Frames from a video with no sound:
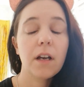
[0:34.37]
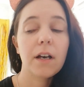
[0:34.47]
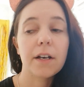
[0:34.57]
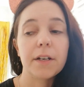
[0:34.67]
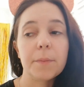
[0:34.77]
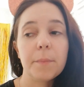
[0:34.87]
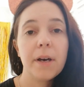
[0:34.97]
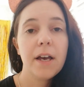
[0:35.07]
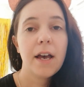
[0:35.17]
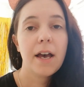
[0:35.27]
Um,
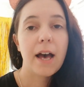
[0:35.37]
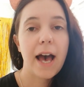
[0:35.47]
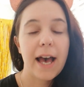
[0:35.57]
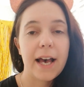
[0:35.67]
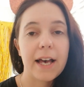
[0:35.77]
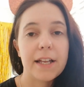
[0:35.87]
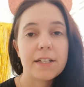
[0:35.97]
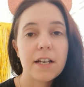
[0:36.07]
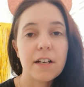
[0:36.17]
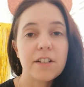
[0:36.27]

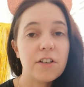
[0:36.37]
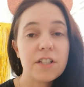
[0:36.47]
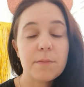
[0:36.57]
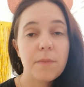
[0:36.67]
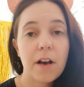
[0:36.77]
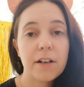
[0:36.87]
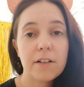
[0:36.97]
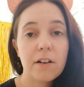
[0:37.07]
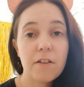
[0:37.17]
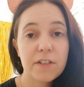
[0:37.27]
and I got a
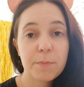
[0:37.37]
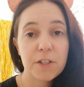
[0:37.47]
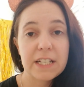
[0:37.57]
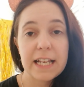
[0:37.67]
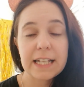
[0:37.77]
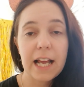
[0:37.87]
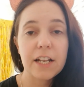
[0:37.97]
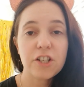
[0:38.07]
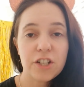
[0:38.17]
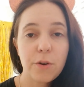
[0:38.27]
lot of responses, and
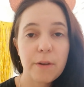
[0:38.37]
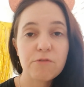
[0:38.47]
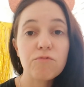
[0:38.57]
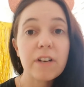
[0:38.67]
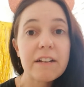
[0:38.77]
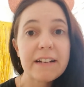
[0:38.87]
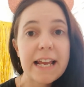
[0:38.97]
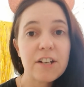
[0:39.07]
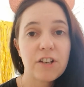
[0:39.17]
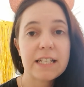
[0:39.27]
I just thought it was really
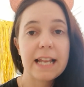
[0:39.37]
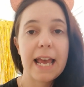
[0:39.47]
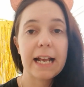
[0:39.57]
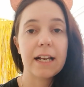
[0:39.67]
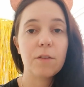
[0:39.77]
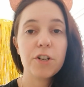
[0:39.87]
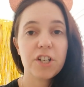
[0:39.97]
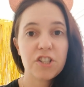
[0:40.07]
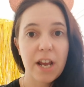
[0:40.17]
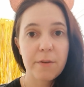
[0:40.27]
interesting, and I want
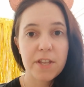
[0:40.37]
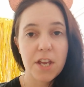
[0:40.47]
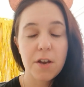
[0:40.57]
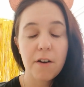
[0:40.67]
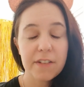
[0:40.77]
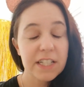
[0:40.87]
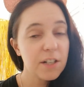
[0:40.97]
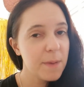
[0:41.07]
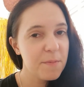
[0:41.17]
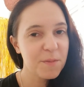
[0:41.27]
to share with you. Obviously,
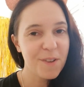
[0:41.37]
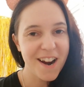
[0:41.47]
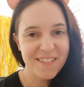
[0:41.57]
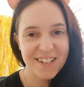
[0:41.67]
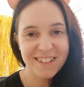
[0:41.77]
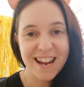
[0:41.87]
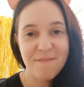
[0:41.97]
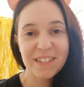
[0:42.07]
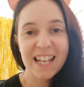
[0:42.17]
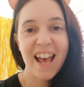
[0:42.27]
not people's private
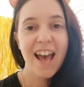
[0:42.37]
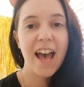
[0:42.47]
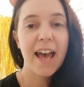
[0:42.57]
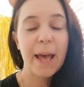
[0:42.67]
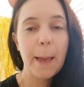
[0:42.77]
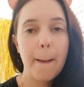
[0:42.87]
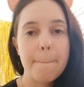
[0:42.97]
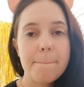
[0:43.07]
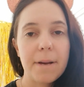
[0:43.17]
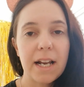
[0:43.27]
dreams,
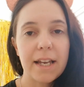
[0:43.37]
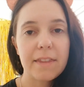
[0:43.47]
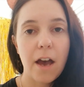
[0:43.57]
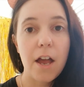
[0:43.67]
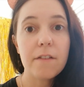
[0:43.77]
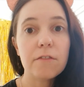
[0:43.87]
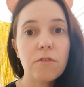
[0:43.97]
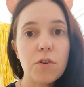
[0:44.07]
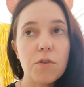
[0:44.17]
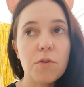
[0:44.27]
but like the
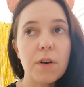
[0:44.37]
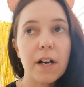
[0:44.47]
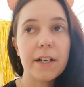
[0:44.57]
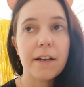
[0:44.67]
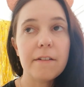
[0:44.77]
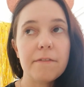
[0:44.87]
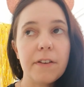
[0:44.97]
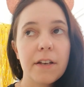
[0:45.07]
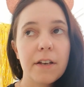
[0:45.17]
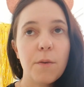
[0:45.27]
overall kind of
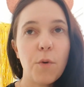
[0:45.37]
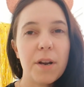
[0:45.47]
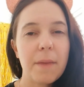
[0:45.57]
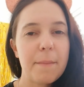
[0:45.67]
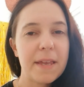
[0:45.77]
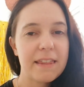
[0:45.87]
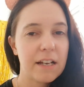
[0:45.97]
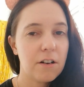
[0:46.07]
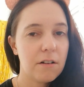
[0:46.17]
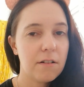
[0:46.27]
what it made me
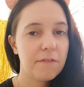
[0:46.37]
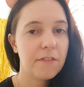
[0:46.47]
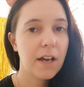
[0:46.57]
think of.